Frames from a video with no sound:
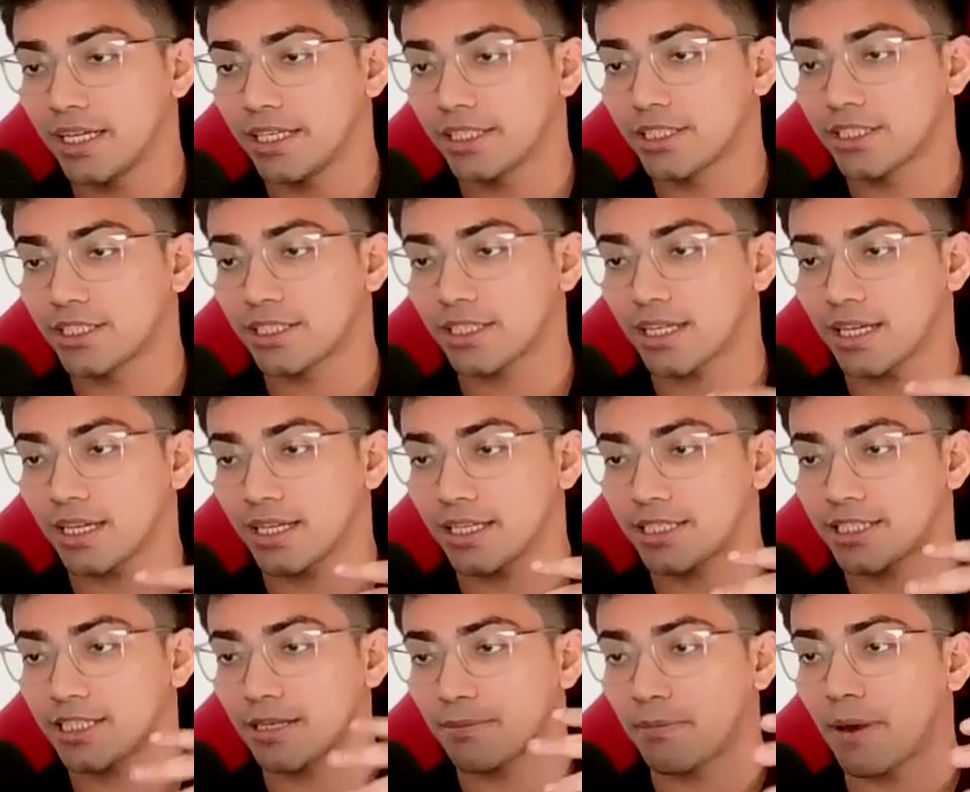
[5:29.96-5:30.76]
It's
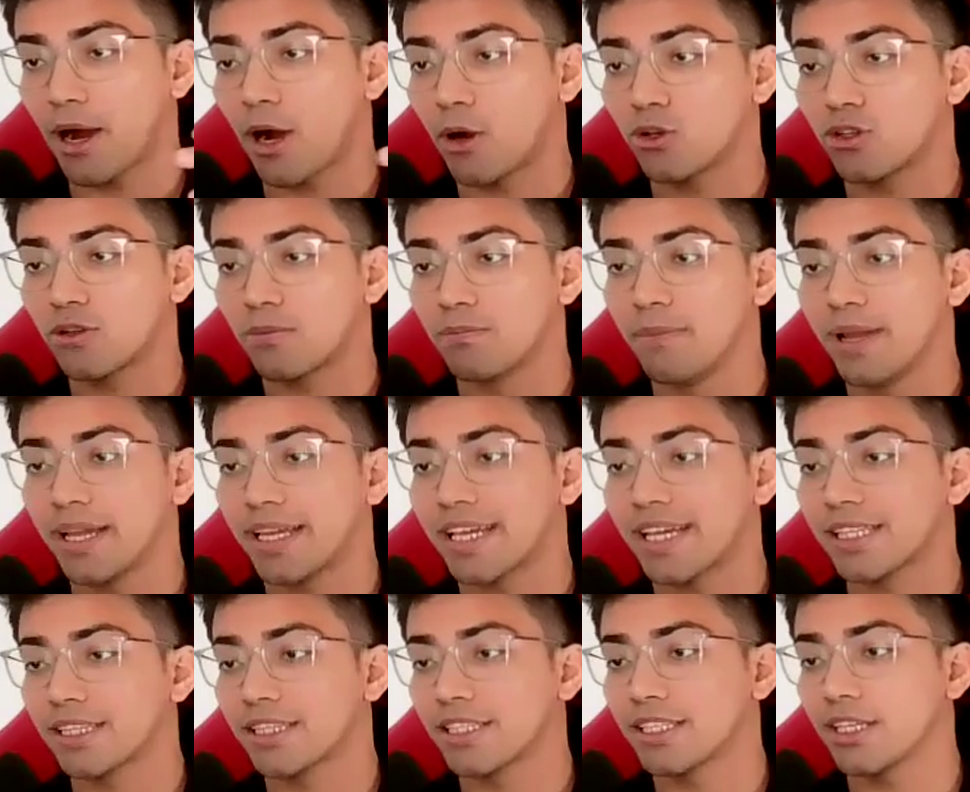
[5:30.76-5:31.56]
about
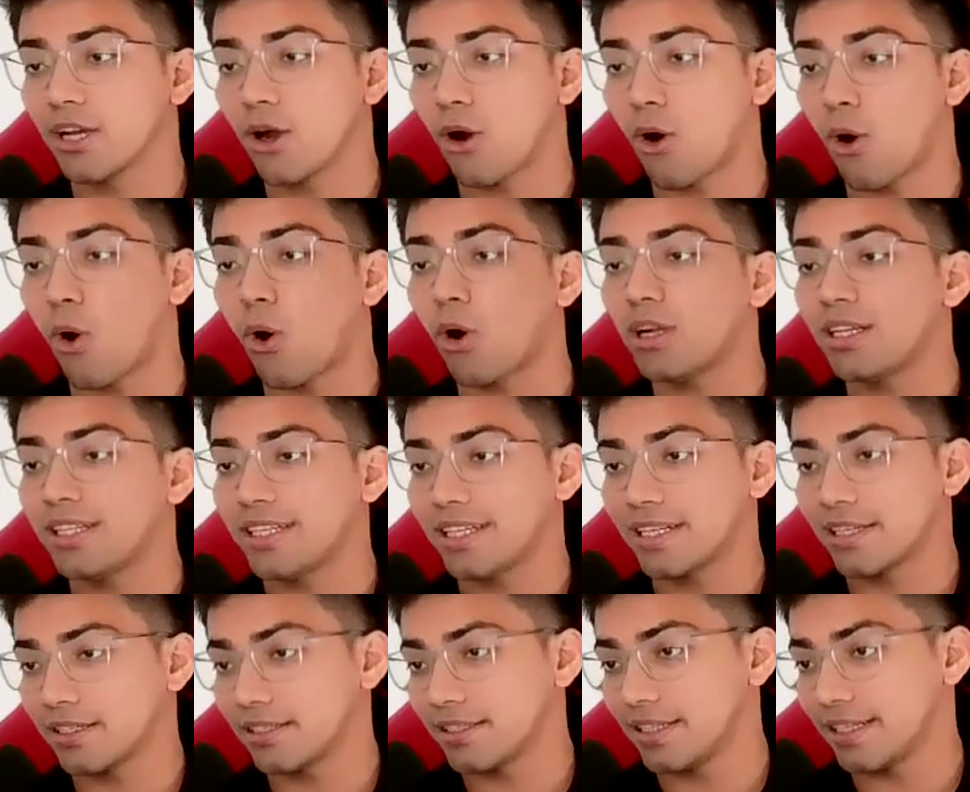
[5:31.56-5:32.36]
making the
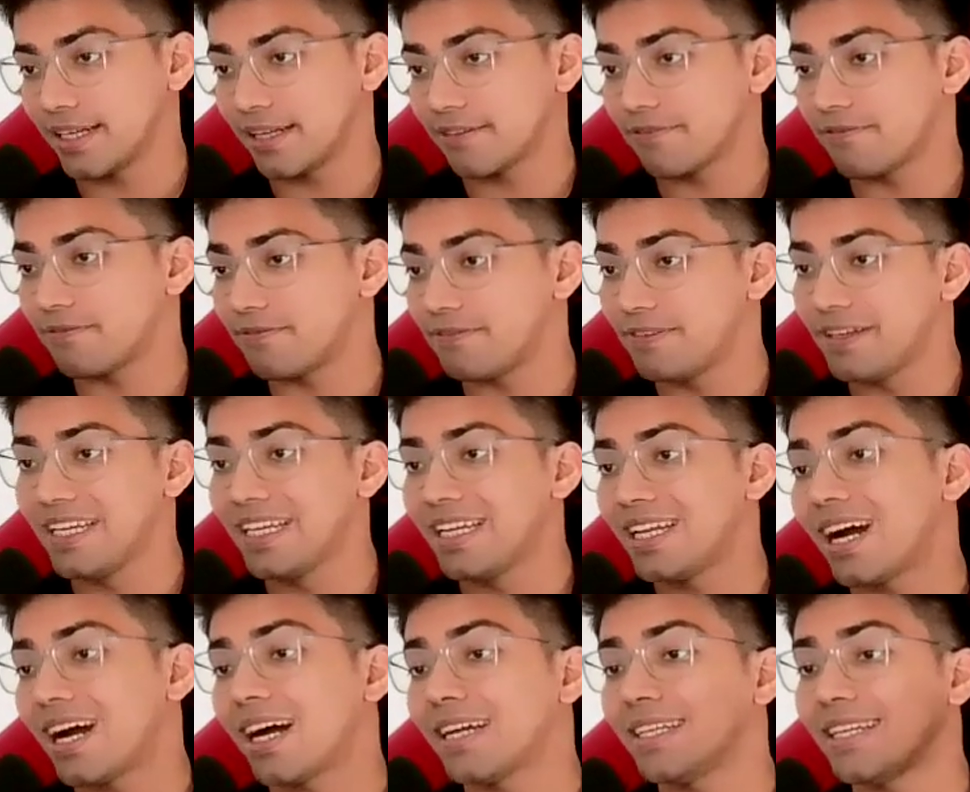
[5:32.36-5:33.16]
alternative
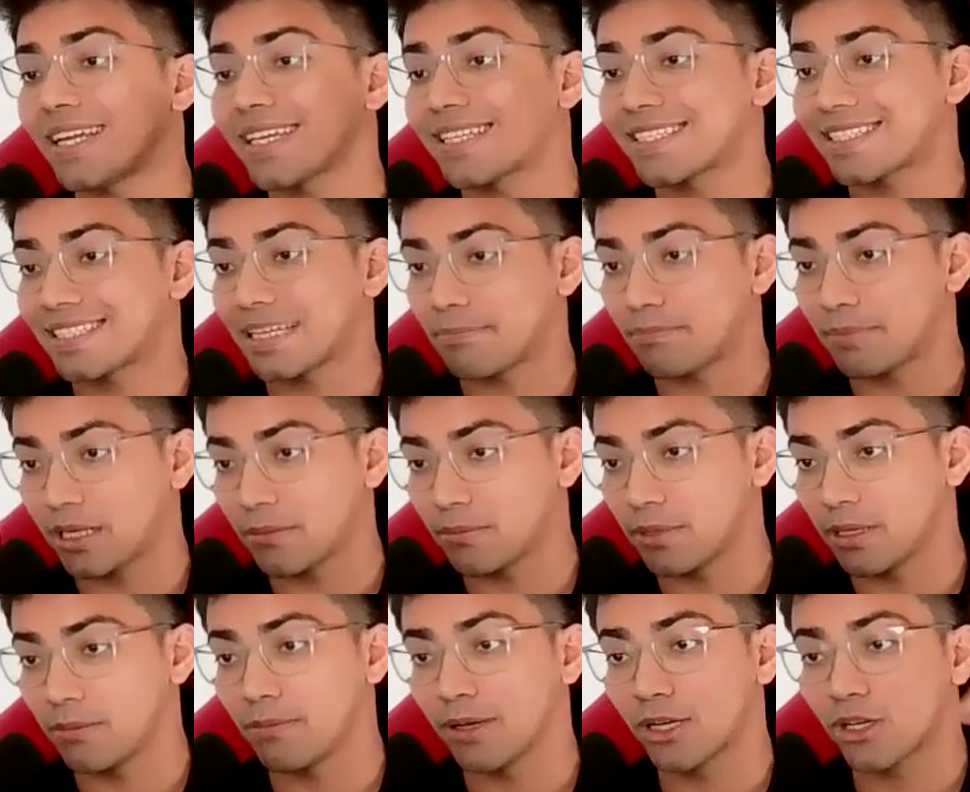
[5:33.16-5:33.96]
feel
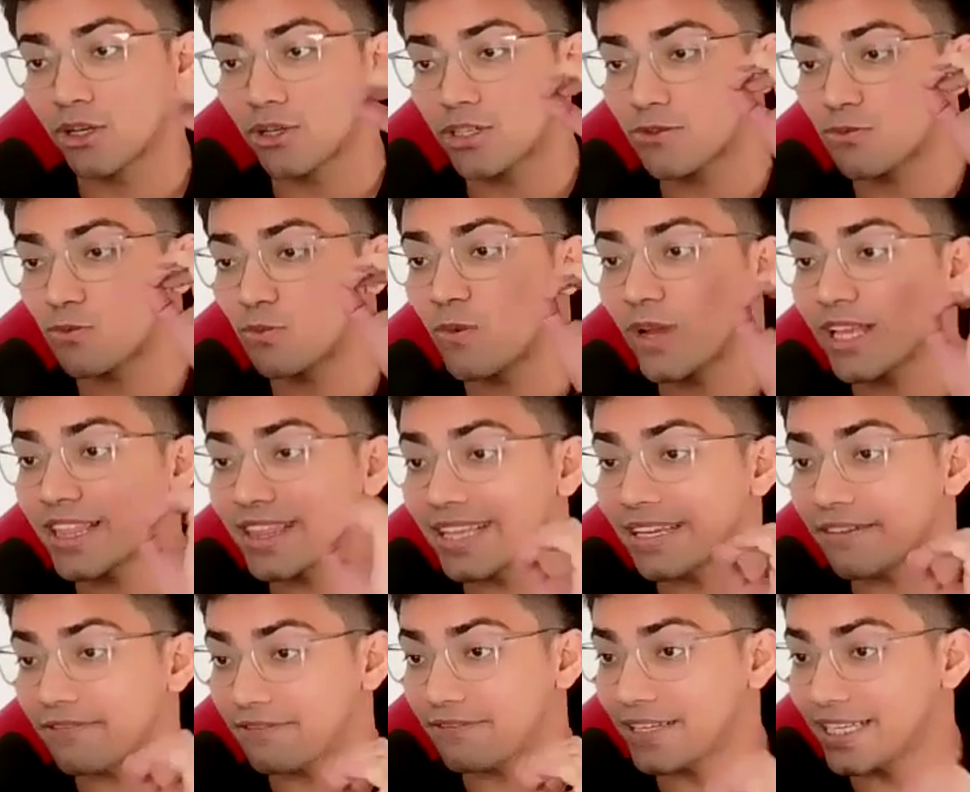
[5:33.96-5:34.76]
unacceptable, because
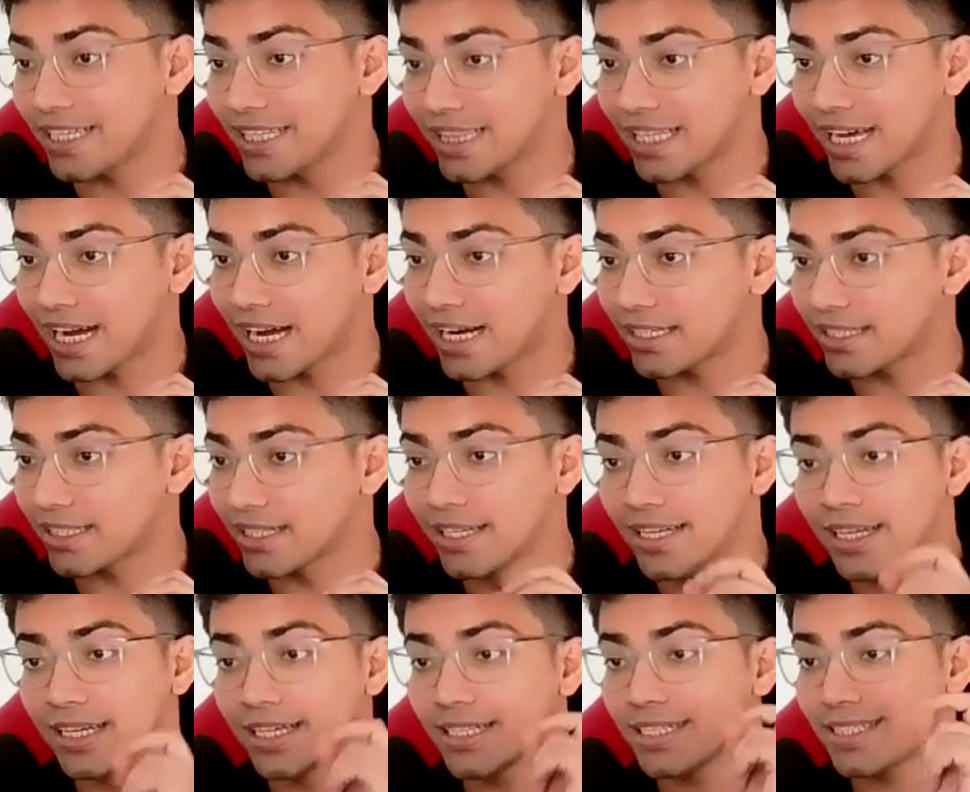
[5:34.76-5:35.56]
when they feel that,
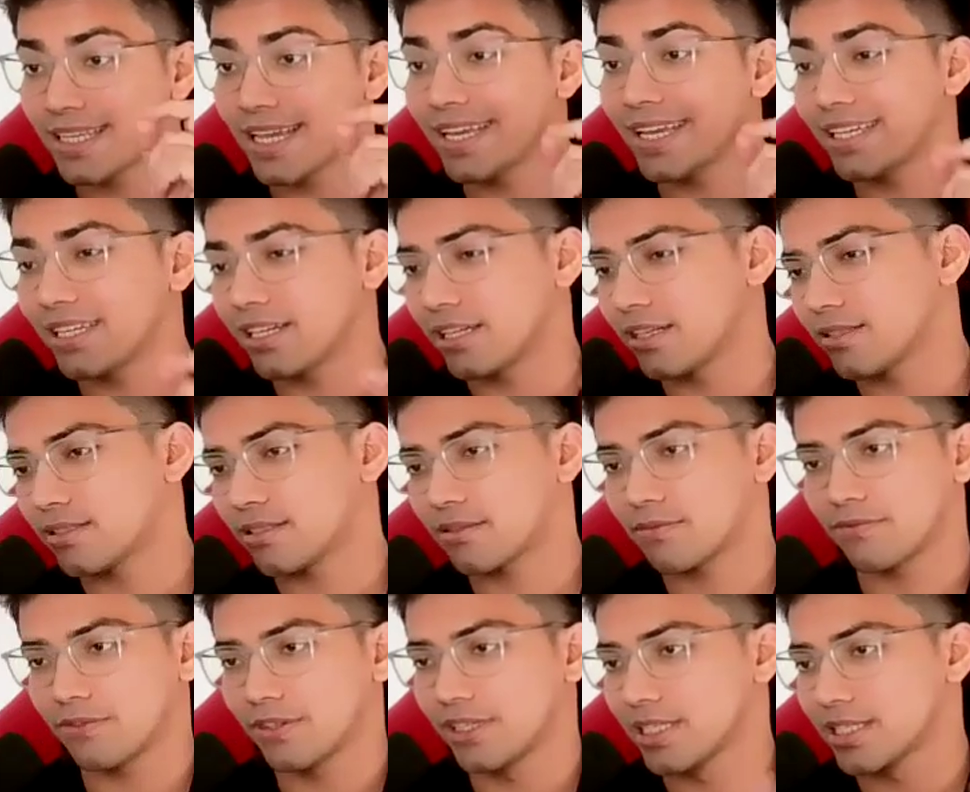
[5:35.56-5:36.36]
saying
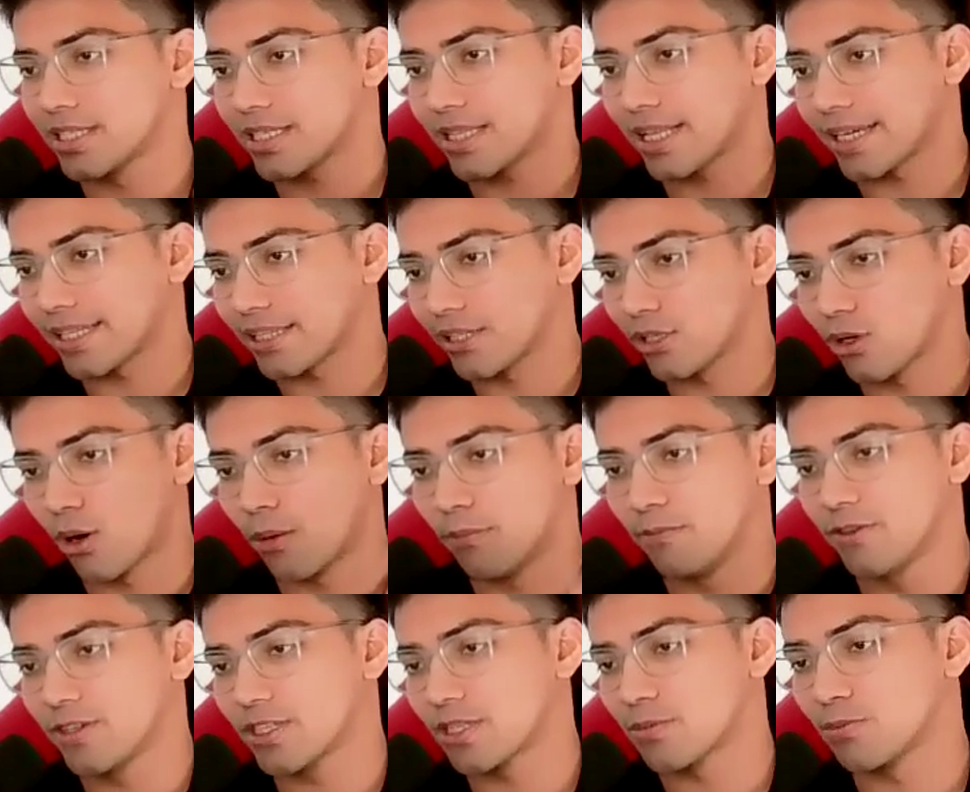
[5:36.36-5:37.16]
yes feels like the
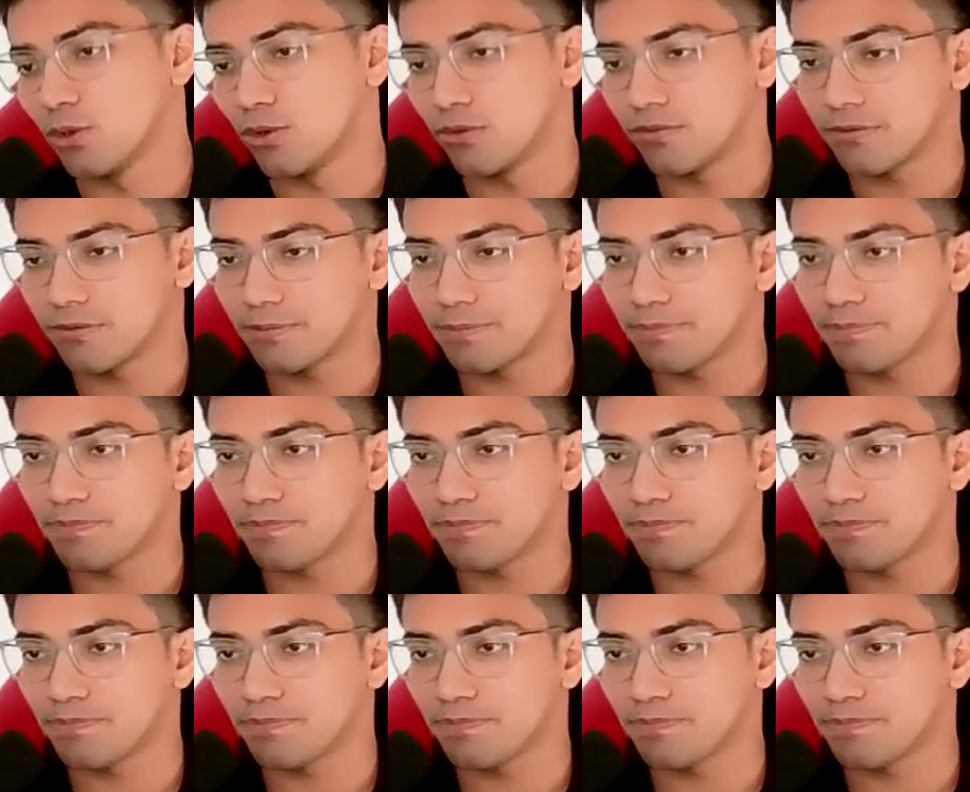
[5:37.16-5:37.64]
obvious move.